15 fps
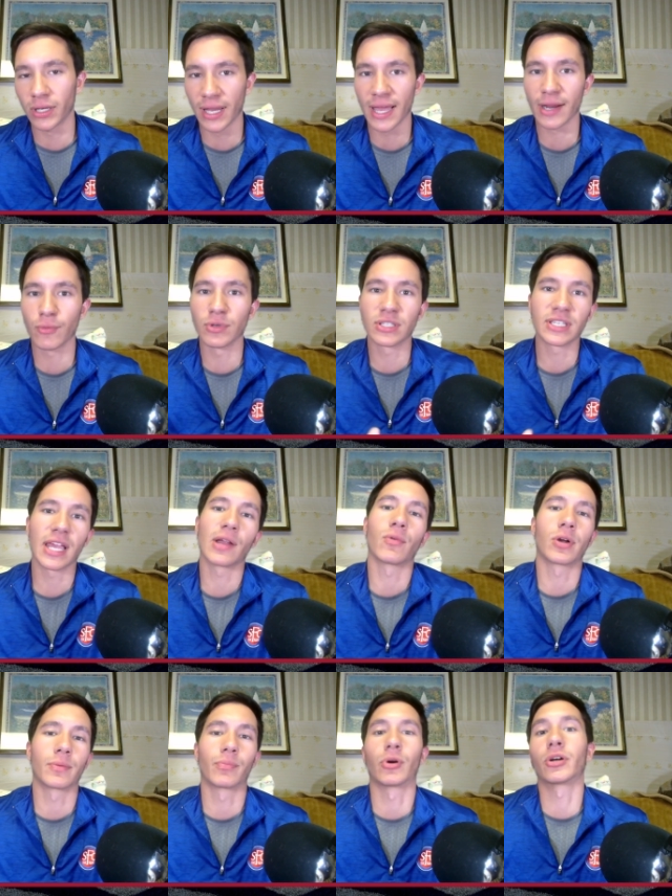leg with
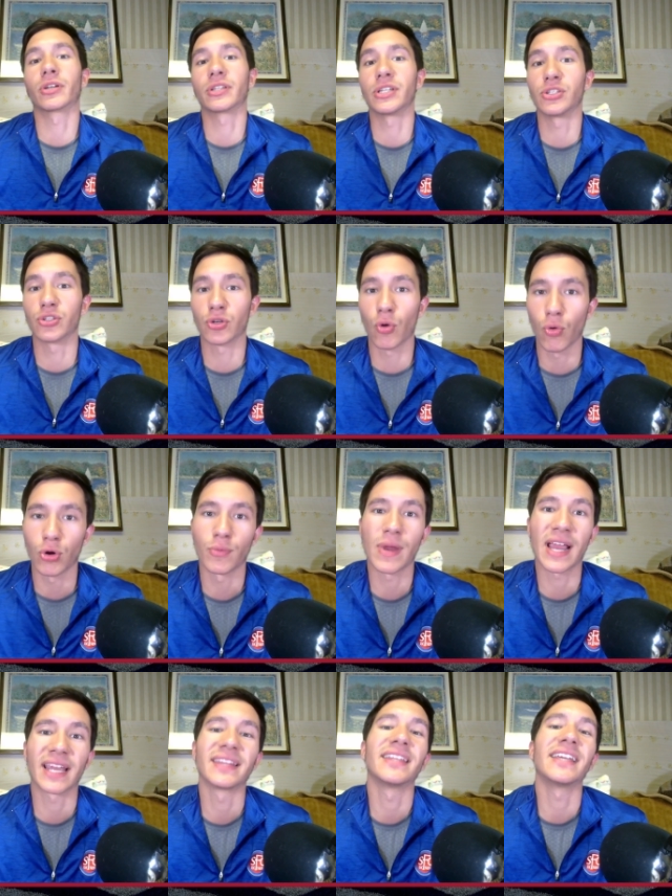Saquon Barkley as the
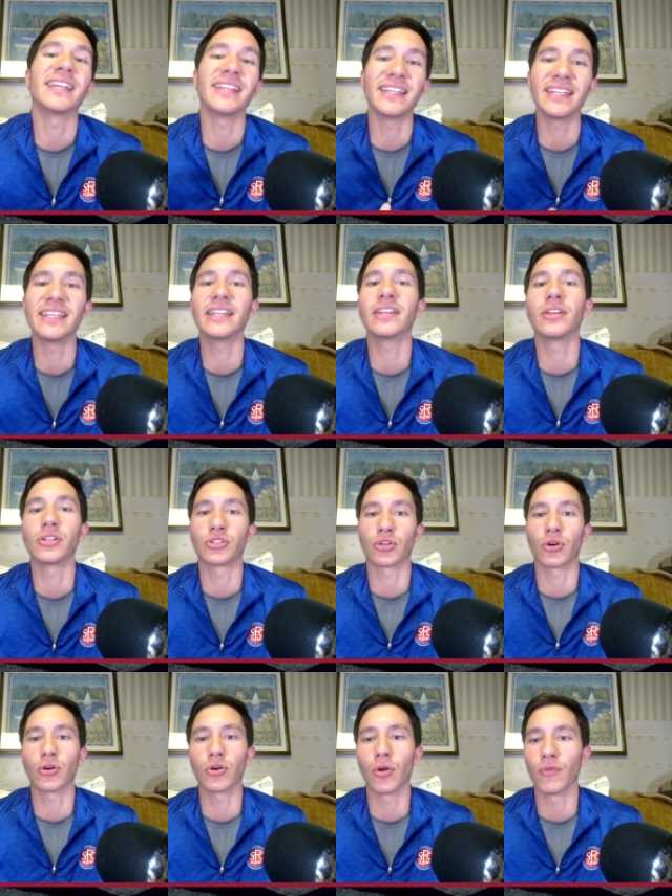quarterback. And they needed a
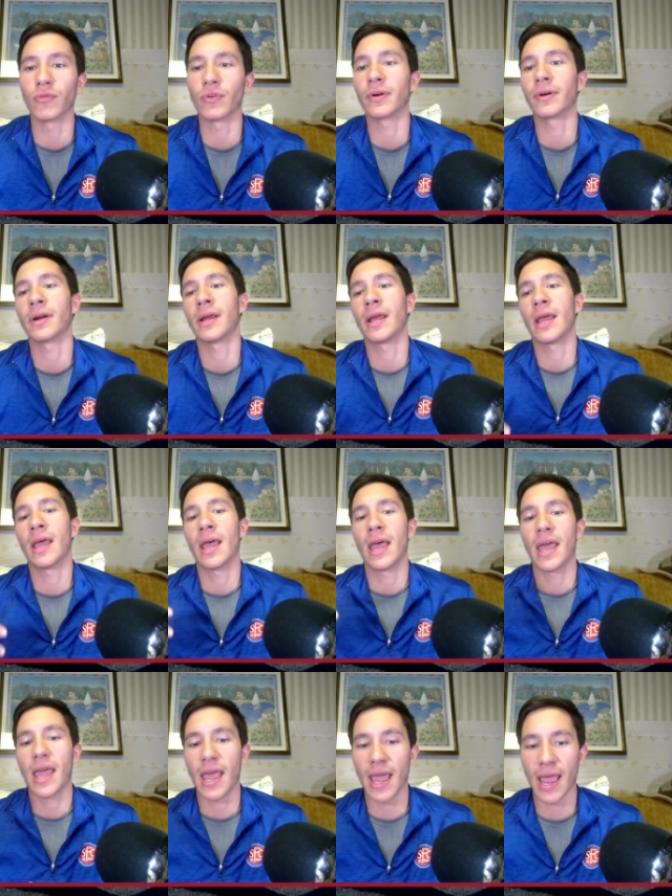turnover.
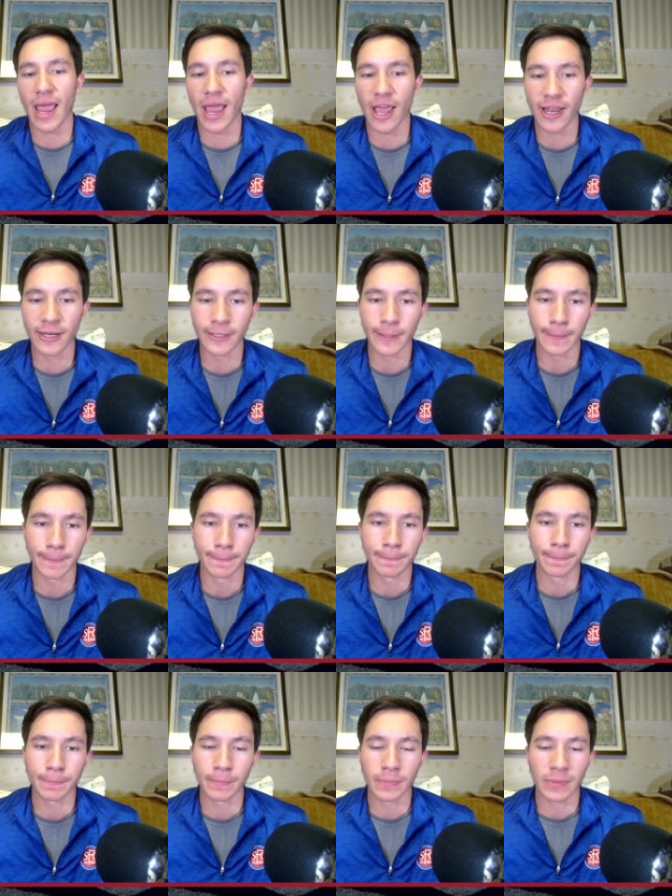And
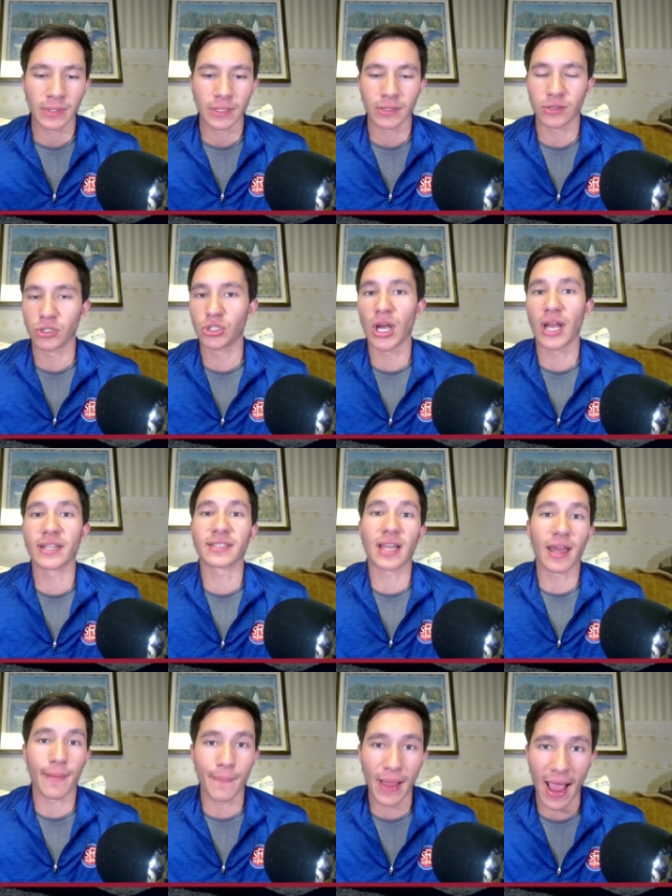the Giants
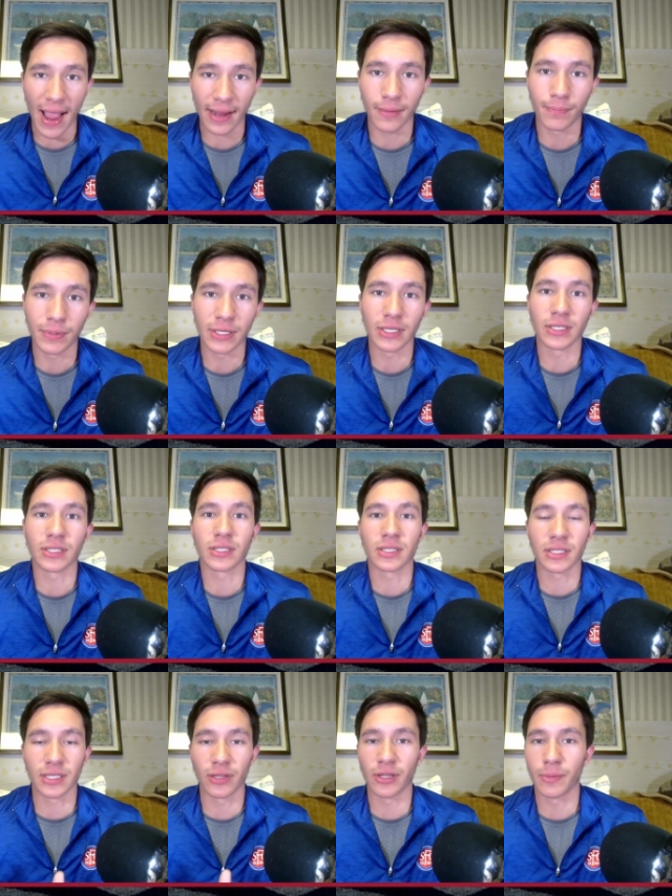got it back because
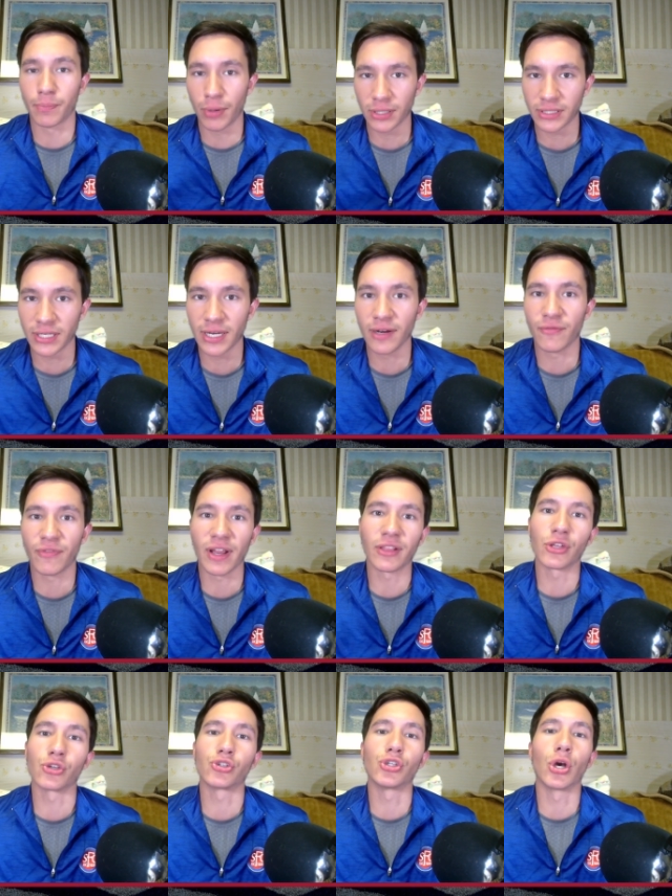Gillen punted it.
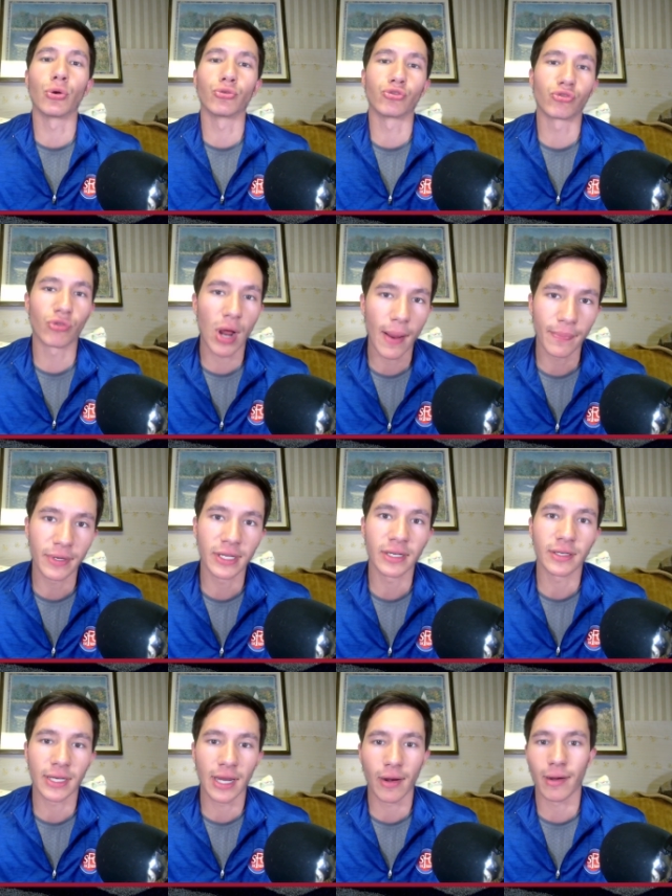Valus Jones dropped
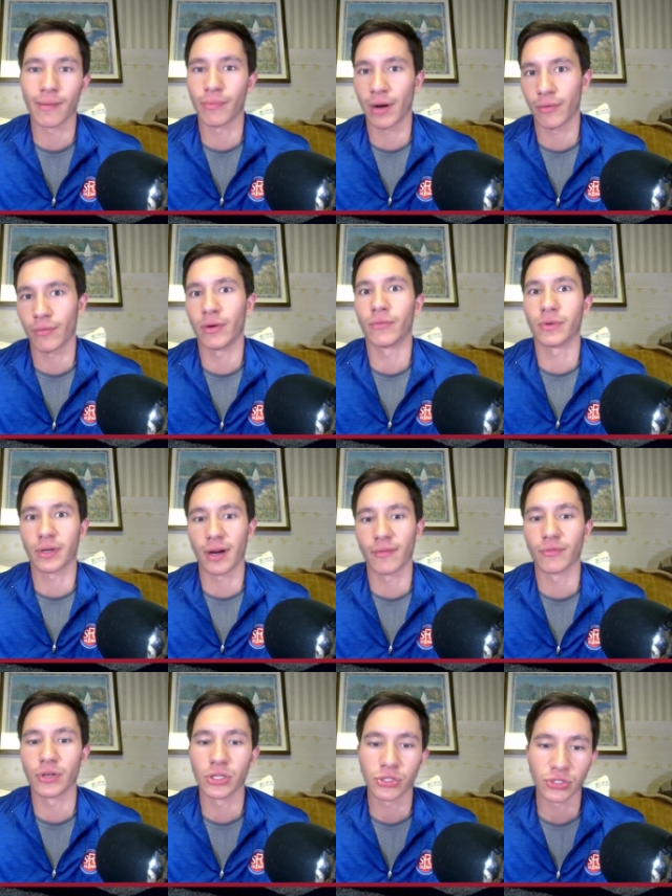it. Gary Brightwell
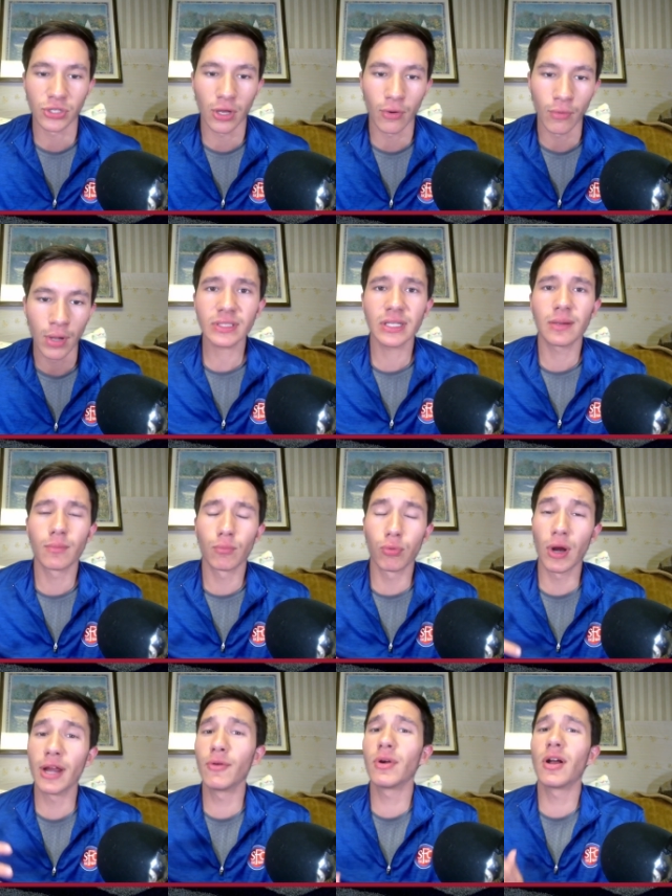recovered it. So
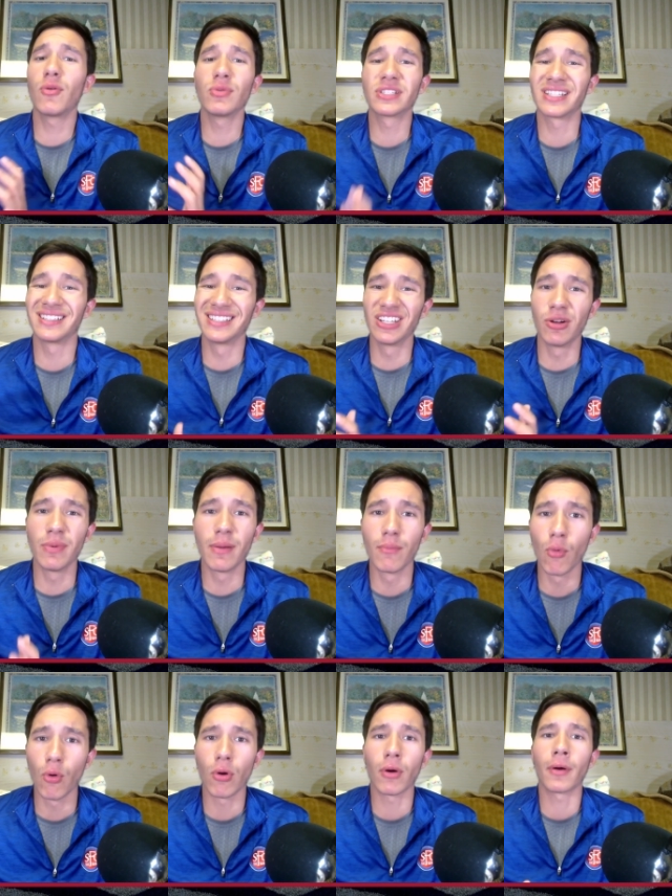Brightwell was a little bit
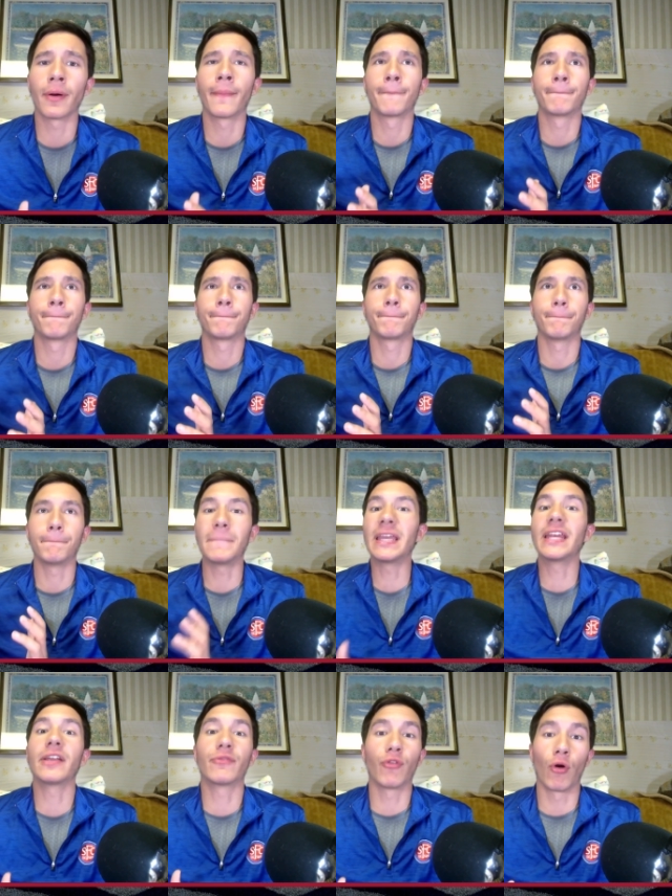more
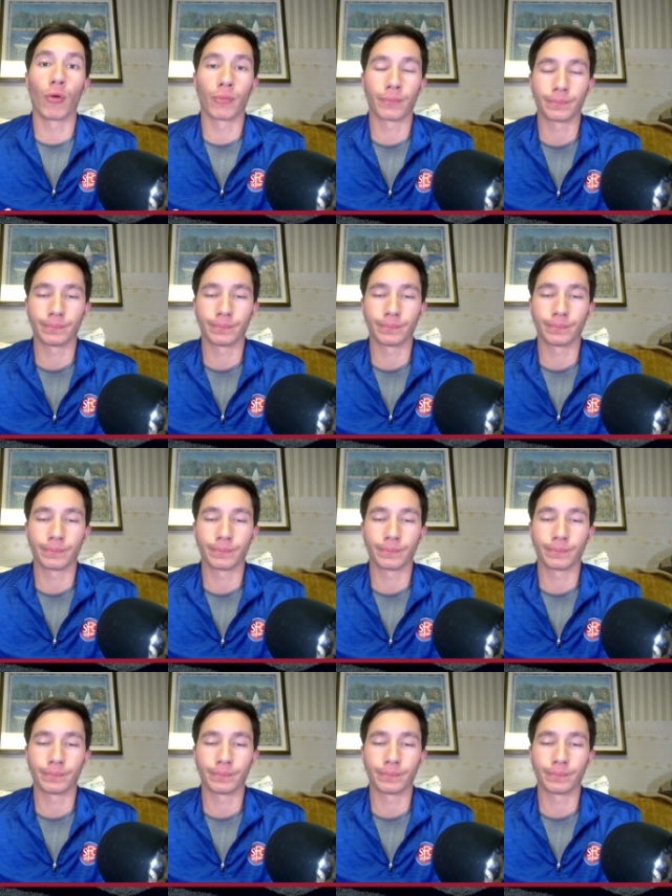meaningful